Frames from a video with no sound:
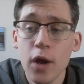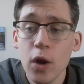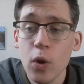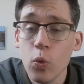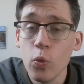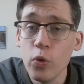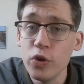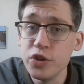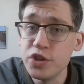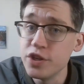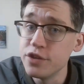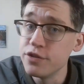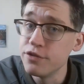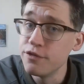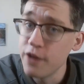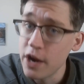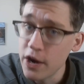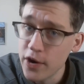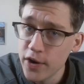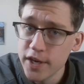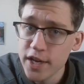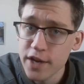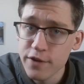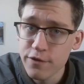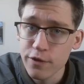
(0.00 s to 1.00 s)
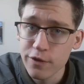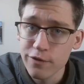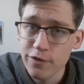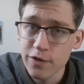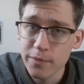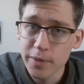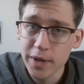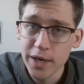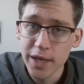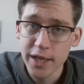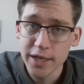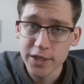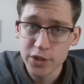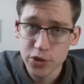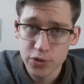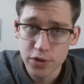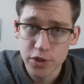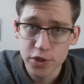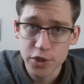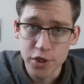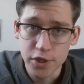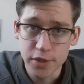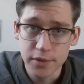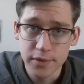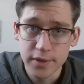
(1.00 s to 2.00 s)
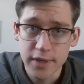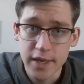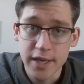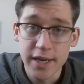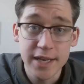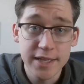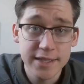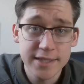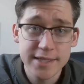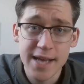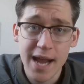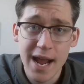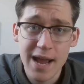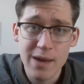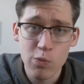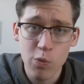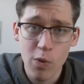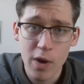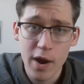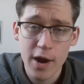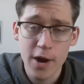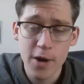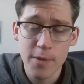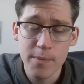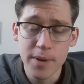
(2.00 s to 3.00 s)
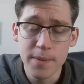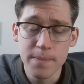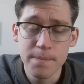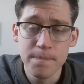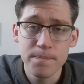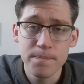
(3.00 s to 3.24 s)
which is very different from an electrician, an inside wireman.